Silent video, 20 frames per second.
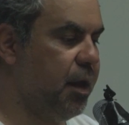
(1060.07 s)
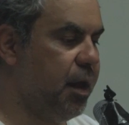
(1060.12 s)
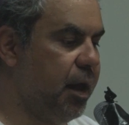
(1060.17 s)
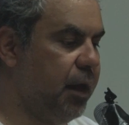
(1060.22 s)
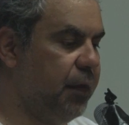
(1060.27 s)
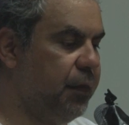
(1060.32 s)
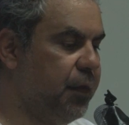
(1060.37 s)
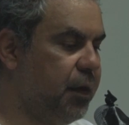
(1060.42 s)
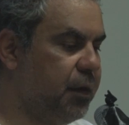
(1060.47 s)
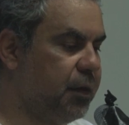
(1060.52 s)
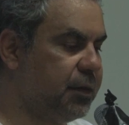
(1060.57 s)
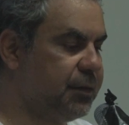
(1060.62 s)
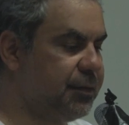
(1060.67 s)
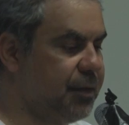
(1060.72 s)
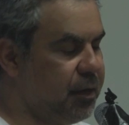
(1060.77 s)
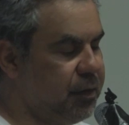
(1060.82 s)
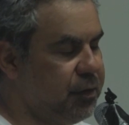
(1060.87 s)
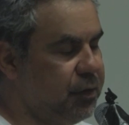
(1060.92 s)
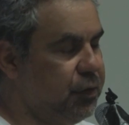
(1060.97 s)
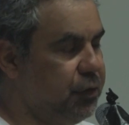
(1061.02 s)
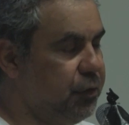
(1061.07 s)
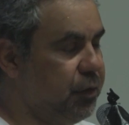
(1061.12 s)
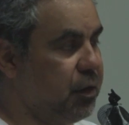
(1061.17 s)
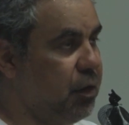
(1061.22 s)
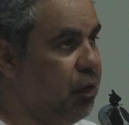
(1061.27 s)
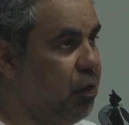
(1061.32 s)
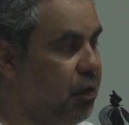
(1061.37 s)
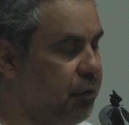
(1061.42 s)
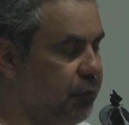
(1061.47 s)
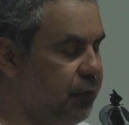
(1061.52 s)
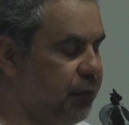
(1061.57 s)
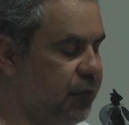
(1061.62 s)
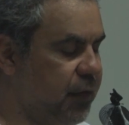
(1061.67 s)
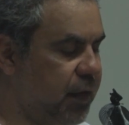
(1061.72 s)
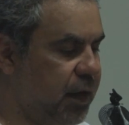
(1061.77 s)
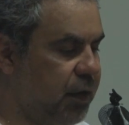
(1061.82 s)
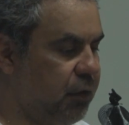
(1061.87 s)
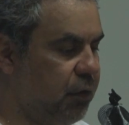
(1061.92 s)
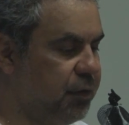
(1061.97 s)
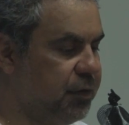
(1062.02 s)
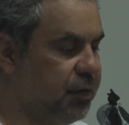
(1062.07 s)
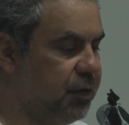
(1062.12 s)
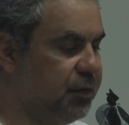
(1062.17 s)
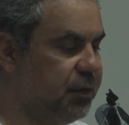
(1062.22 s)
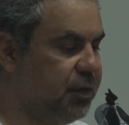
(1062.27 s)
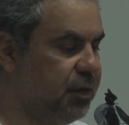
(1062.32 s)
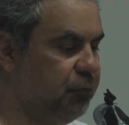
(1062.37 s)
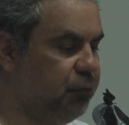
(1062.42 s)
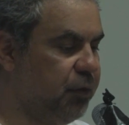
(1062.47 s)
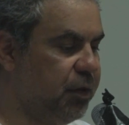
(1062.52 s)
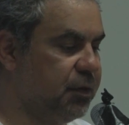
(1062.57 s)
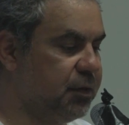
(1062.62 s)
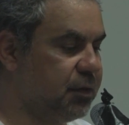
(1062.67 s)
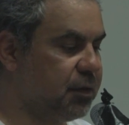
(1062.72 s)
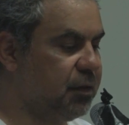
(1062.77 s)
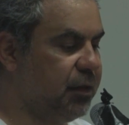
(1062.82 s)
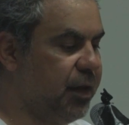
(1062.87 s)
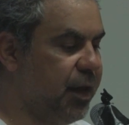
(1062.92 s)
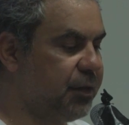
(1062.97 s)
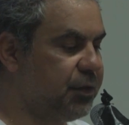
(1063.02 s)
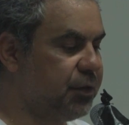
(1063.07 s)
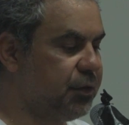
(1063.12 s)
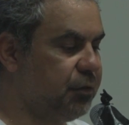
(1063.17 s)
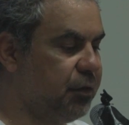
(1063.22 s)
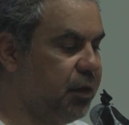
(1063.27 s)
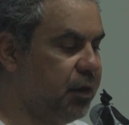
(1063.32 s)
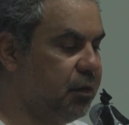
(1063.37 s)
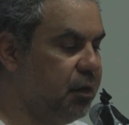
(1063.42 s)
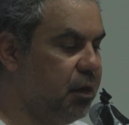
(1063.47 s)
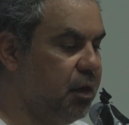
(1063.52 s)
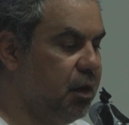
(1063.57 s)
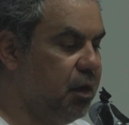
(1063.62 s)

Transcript: And then I started doing a lot of theatre. I did Tim Winton's Cloud Street.